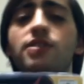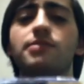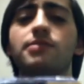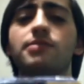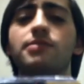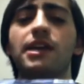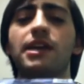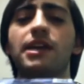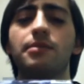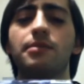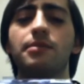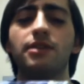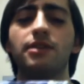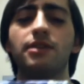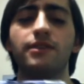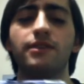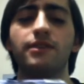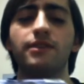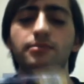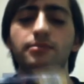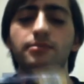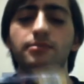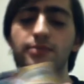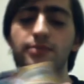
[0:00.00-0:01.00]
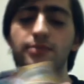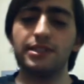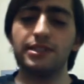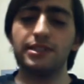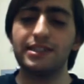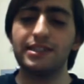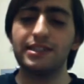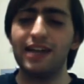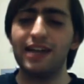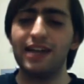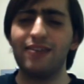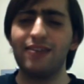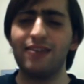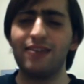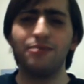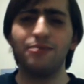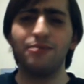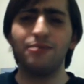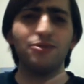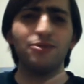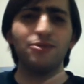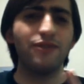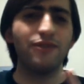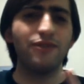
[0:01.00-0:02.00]
Awesome game. Love it.
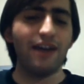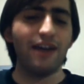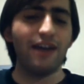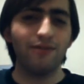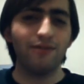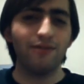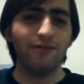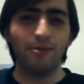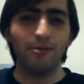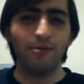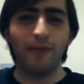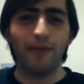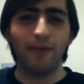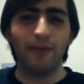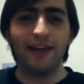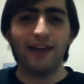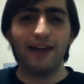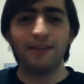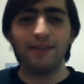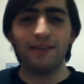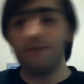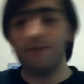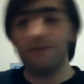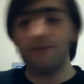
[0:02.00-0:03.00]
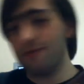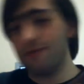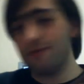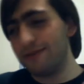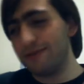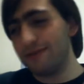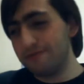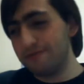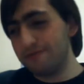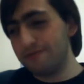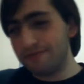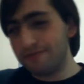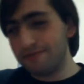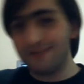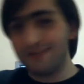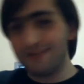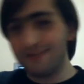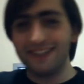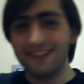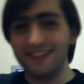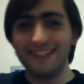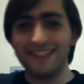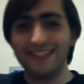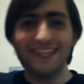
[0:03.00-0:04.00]
I don't know if I have the Rumble Pack anymore, but
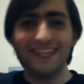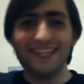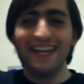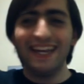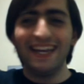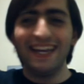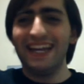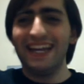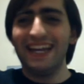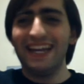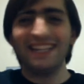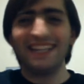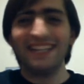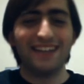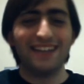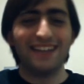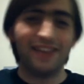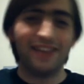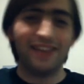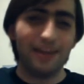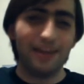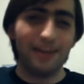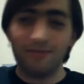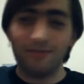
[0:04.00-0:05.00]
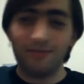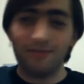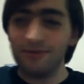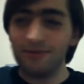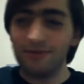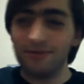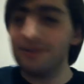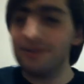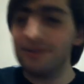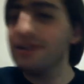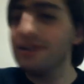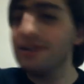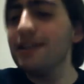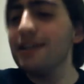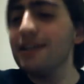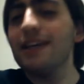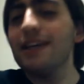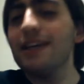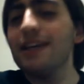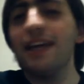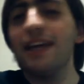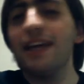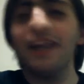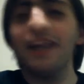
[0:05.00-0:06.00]
it's not that important.
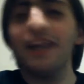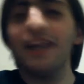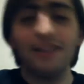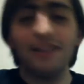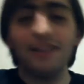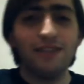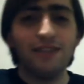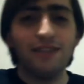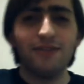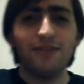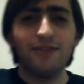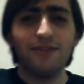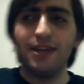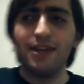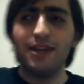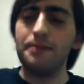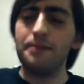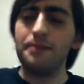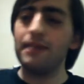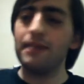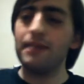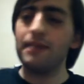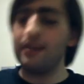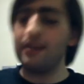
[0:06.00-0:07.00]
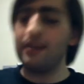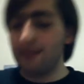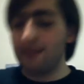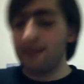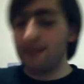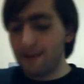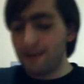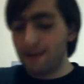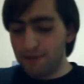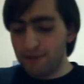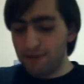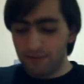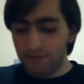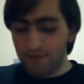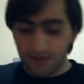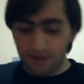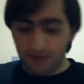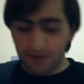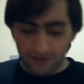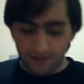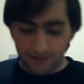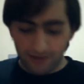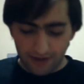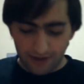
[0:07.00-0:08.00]
And another game that a lot of
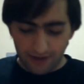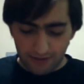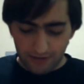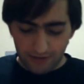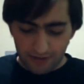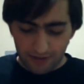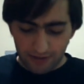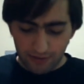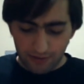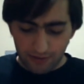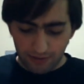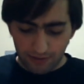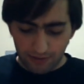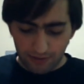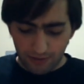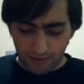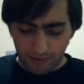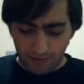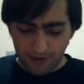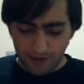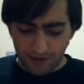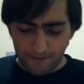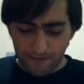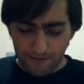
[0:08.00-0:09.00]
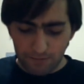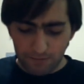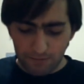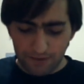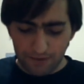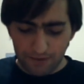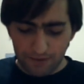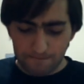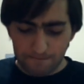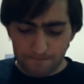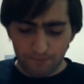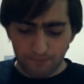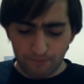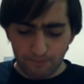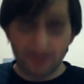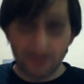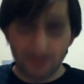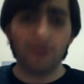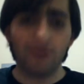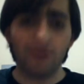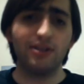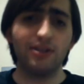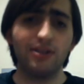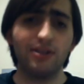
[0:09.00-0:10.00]
people, I don't think many people know about, but
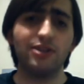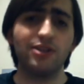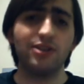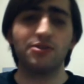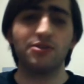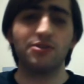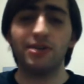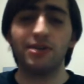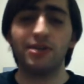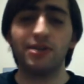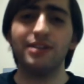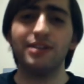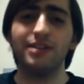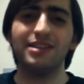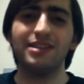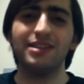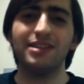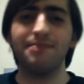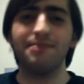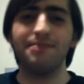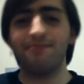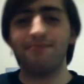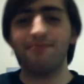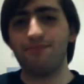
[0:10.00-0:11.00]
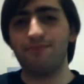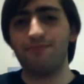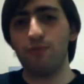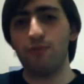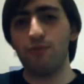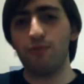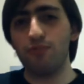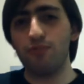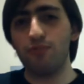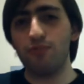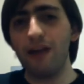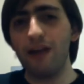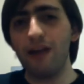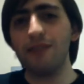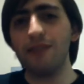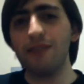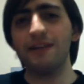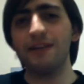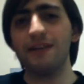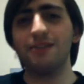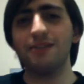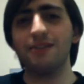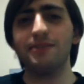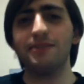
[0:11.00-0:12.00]
I really enjoy it. It would
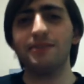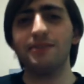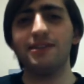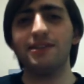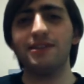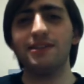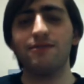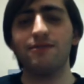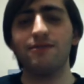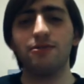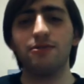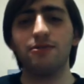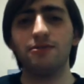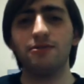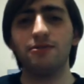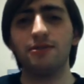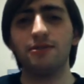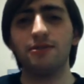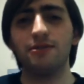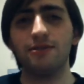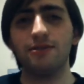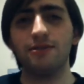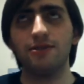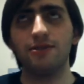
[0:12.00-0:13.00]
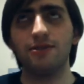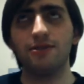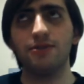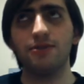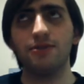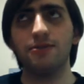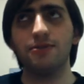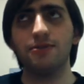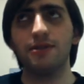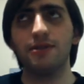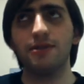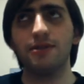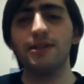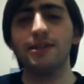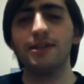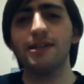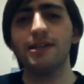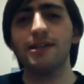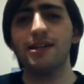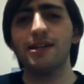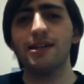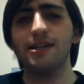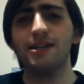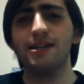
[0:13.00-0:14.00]
probably be a little bit difficult to